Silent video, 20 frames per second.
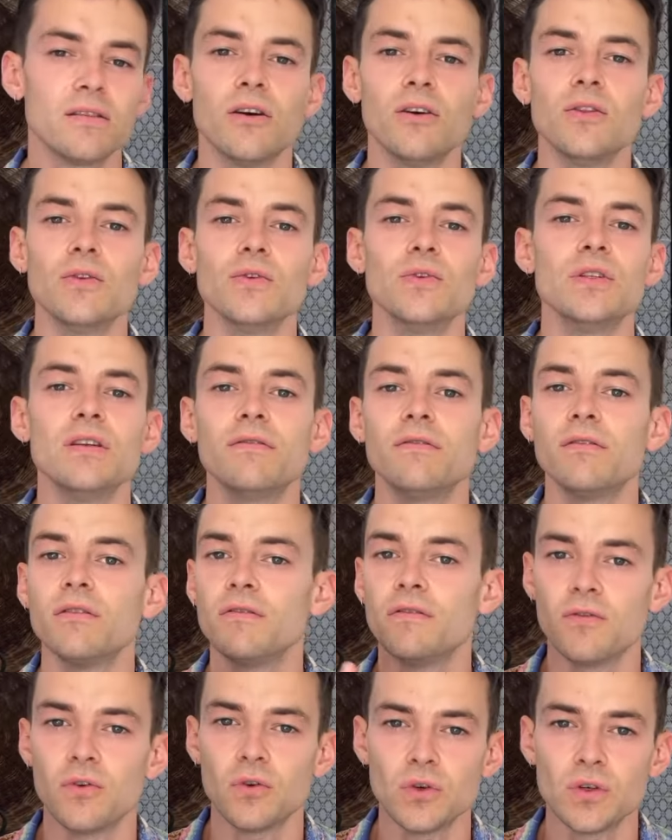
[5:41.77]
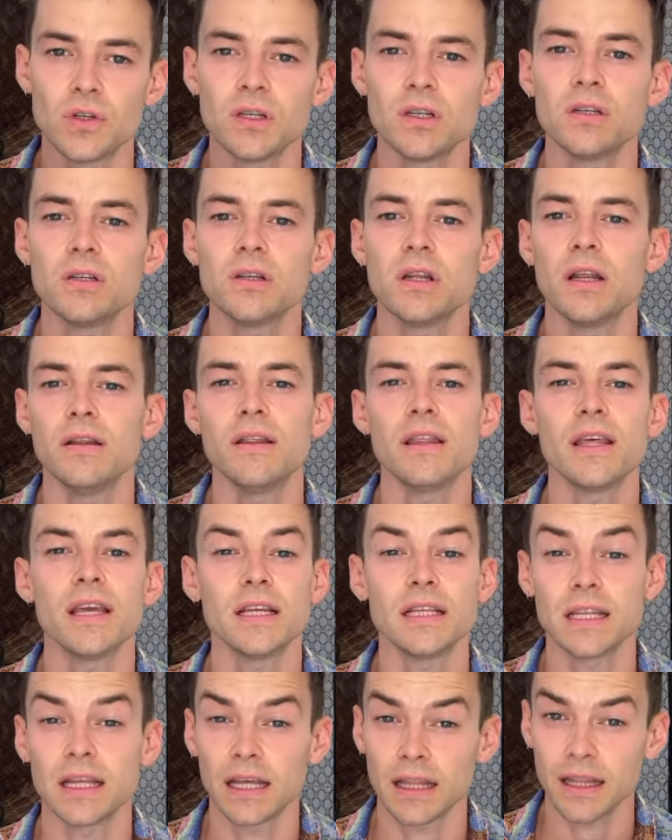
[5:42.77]
to all those different forces and
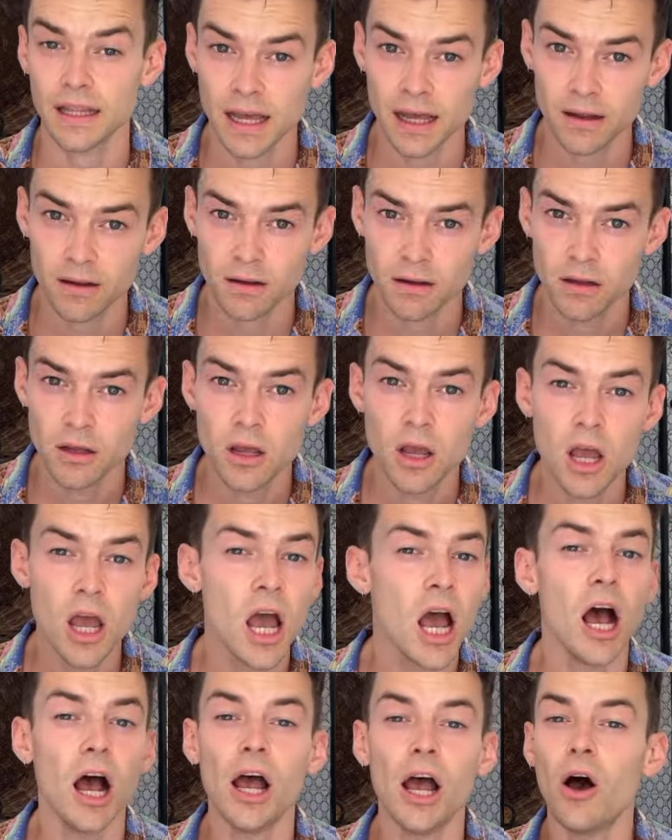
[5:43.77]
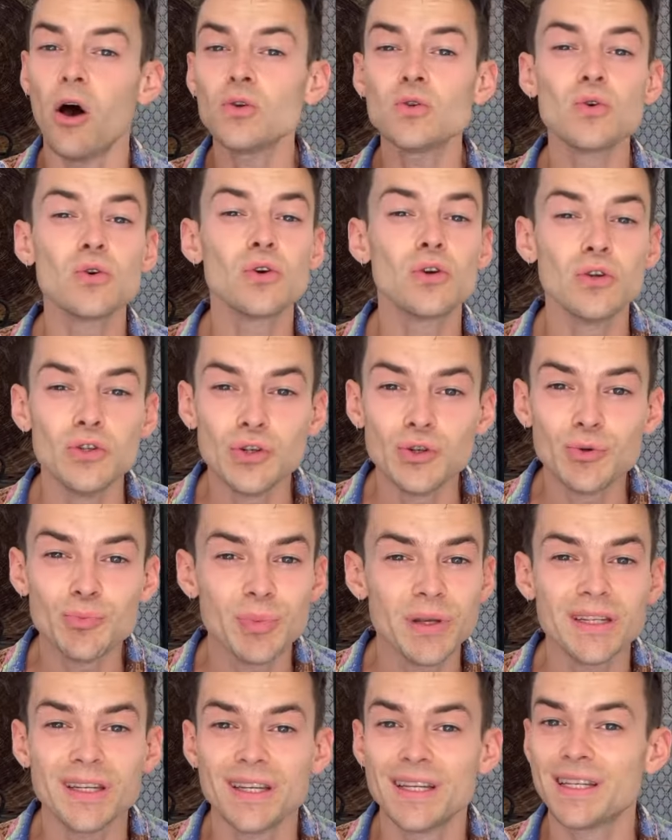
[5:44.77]
things like that. It also could just
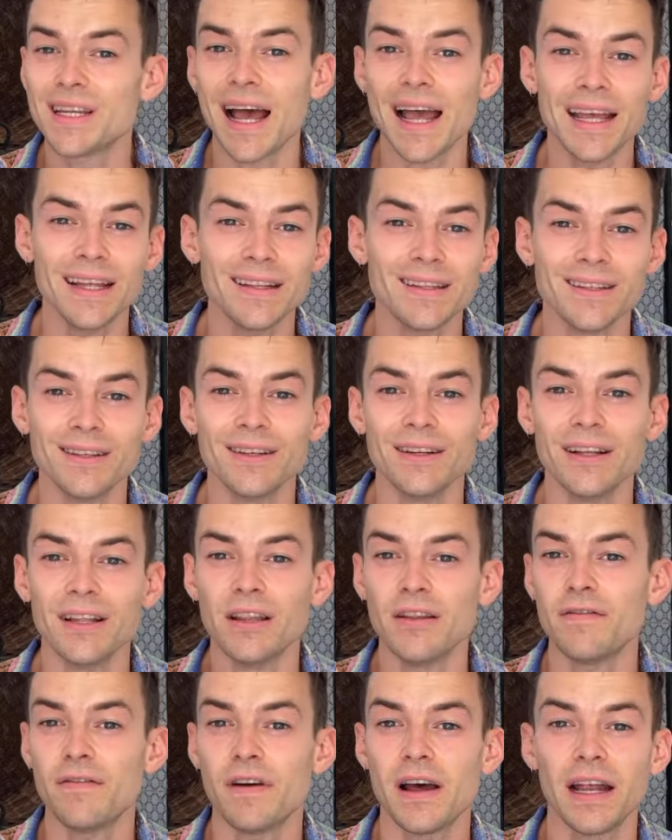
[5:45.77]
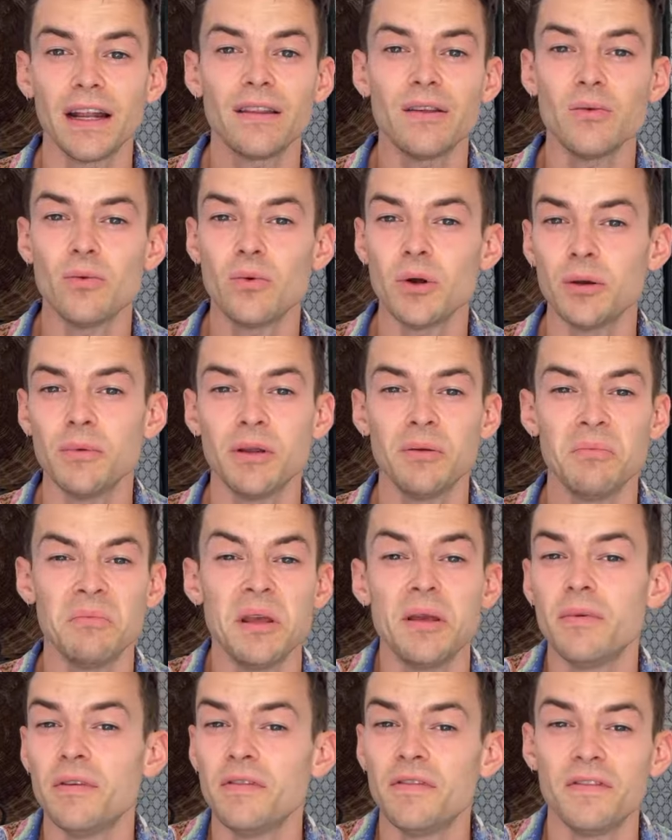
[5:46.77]
be societal and the fact that women
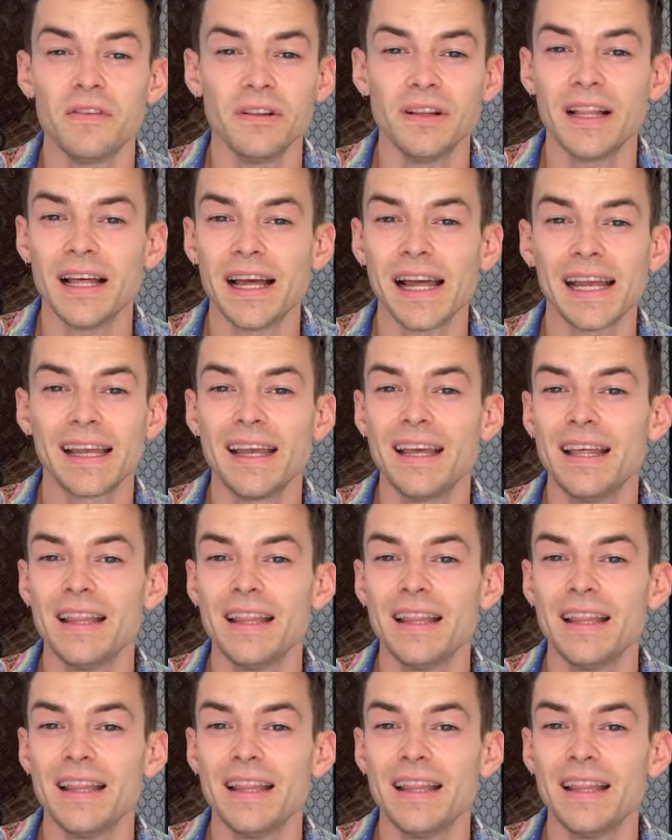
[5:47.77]
maybe feel like